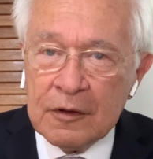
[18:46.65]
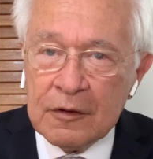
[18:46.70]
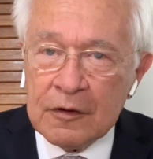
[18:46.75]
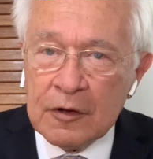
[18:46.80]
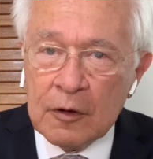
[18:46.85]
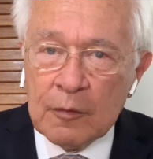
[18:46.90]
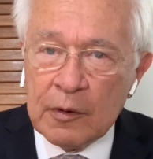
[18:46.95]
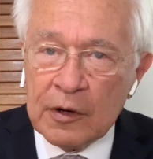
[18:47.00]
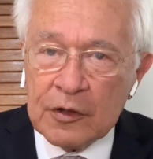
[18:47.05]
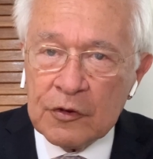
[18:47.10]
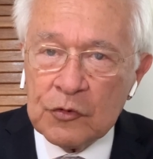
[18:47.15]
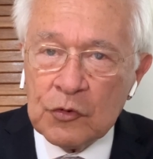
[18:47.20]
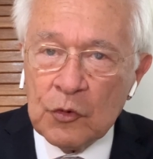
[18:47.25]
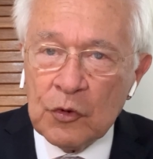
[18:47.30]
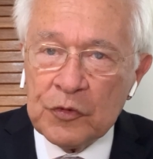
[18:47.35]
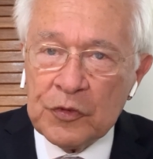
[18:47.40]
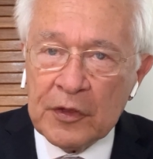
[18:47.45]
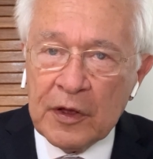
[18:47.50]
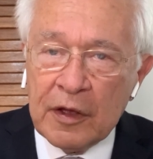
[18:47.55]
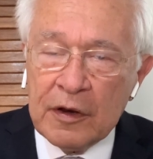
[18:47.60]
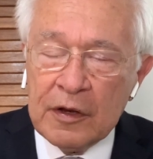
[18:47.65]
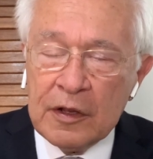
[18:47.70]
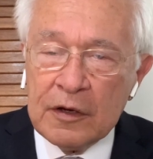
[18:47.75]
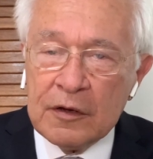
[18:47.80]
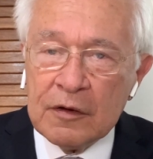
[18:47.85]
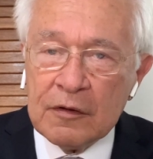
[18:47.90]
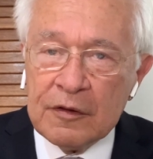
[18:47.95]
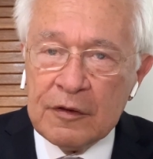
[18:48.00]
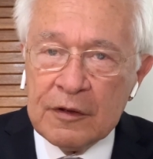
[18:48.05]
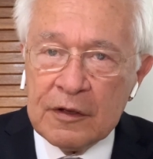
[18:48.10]
Nobody thought they
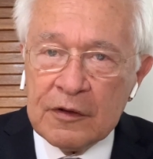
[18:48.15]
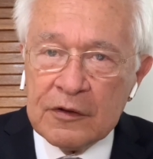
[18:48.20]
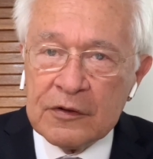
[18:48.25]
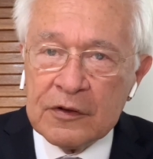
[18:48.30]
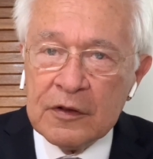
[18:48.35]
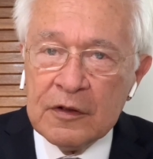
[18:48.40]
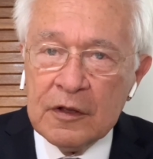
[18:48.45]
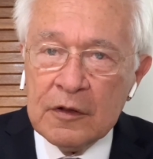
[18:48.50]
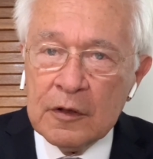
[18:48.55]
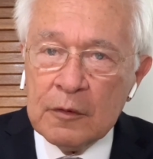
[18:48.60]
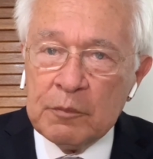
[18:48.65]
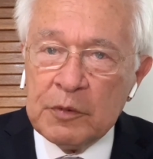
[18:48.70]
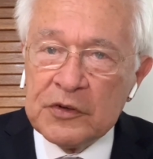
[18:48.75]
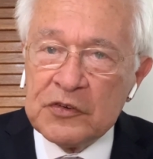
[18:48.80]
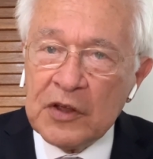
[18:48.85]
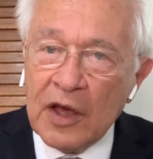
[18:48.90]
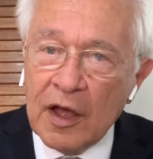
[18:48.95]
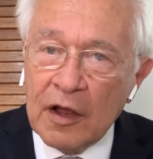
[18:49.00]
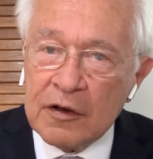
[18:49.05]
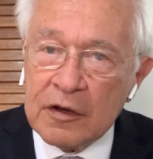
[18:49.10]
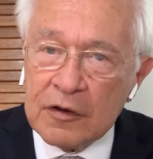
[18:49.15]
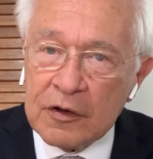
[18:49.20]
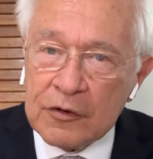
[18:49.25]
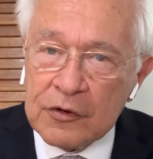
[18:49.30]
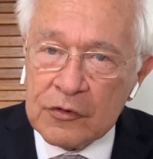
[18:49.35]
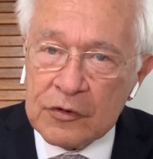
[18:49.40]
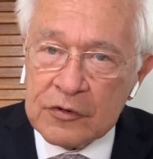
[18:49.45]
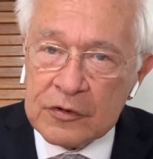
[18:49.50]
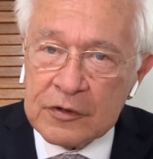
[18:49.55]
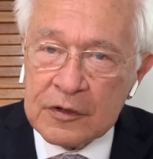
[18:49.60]
needed these
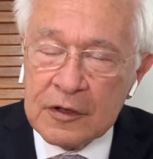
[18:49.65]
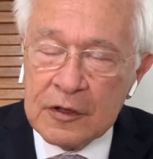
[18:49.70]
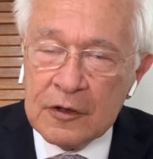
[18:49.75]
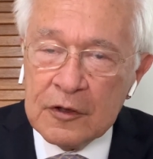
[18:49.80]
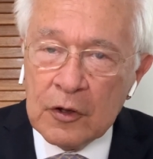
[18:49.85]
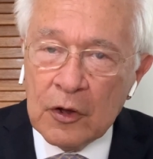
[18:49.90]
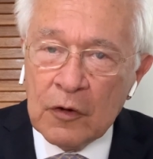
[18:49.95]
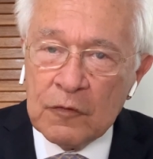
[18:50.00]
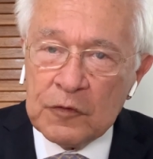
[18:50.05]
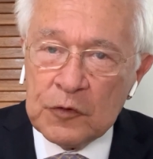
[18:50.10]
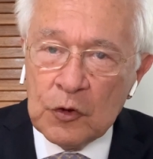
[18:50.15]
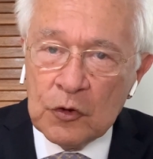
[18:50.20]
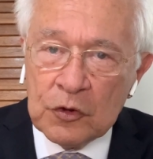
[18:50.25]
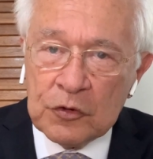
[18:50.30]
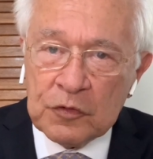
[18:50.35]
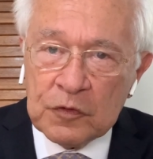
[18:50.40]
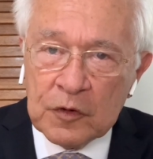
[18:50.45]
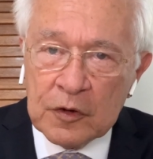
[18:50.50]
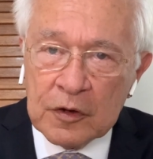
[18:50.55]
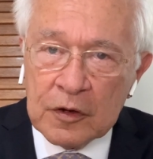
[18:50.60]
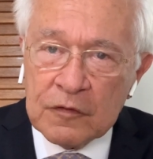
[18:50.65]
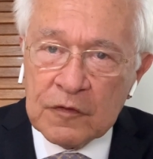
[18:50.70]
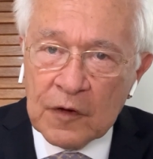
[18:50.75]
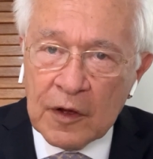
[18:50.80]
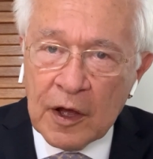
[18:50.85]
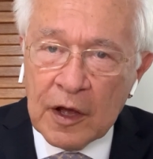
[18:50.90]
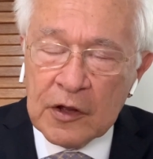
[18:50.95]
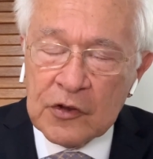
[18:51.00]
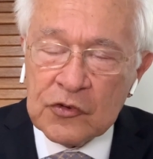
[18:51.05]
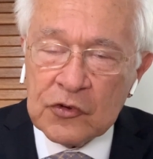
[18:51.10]
battalions of youthful
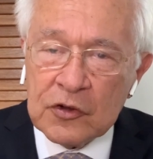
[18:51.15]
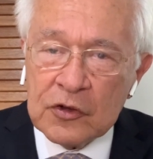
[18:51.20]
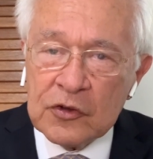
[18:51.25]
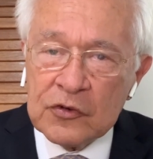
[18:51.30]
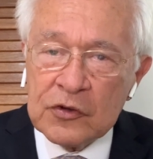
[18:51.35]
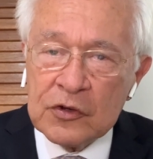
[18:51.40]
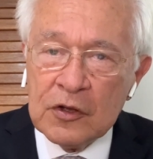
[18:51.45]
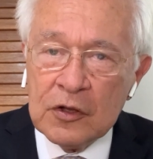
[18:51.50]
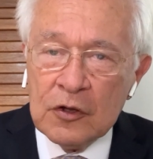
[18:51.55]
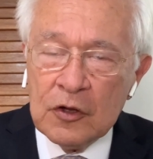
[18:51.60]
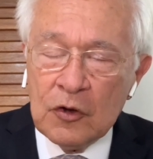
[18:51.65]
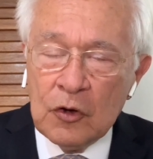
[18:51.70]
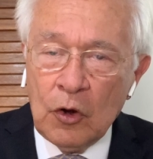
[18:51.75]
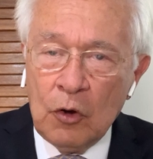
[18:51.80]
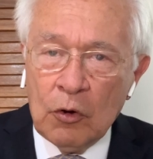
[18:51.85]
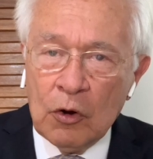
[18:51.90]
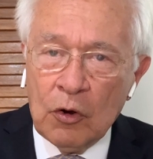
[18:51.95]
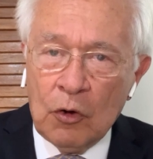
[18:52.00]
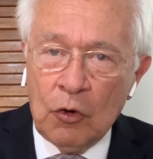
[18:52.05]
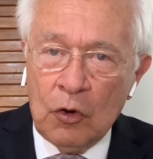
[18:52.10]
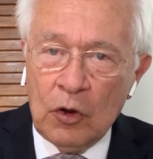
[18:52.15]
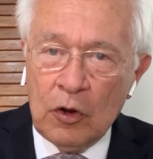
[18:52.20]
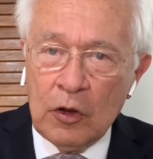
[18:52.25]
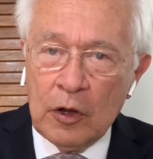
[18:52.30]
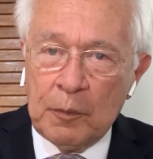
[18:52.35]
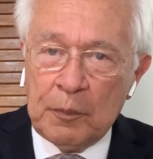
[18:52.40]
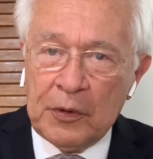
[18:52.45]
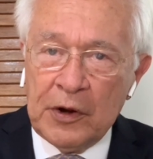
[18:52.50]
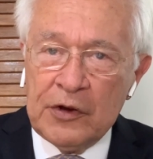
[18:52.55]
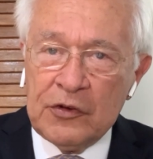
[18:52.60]
advisors who are all
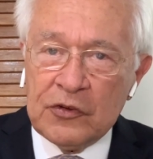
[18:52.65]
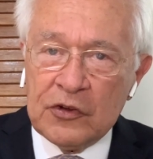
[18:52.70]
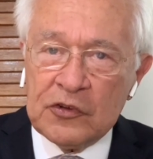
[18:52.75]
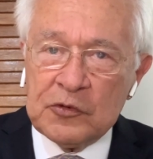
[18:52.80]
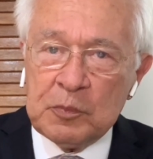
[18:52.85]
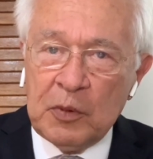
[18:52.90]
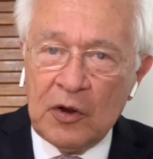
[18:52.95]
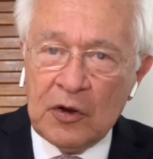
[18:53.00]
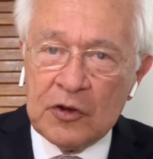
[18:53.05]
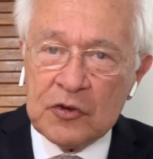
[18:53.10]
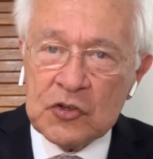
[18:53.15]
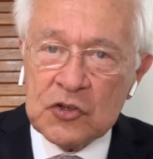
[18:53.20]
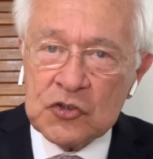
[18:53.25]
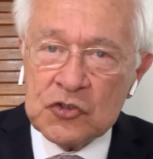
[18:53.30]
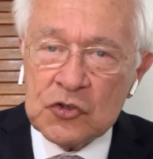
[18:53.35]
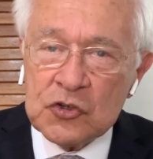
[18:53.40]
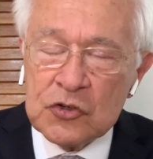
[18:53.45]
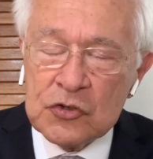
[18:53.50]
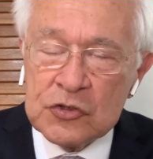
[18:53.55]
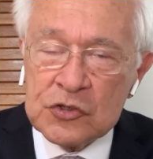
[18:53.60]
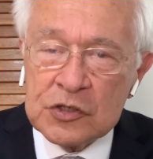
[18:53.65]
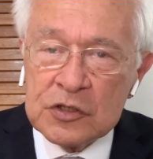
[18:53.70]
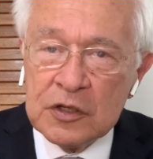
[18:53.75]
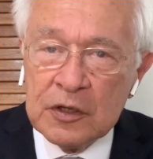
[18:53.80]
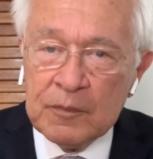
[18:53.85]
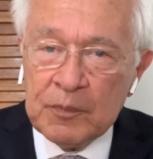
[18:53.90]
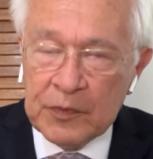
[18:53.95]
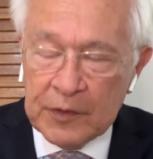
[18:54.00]
apprentice politicians,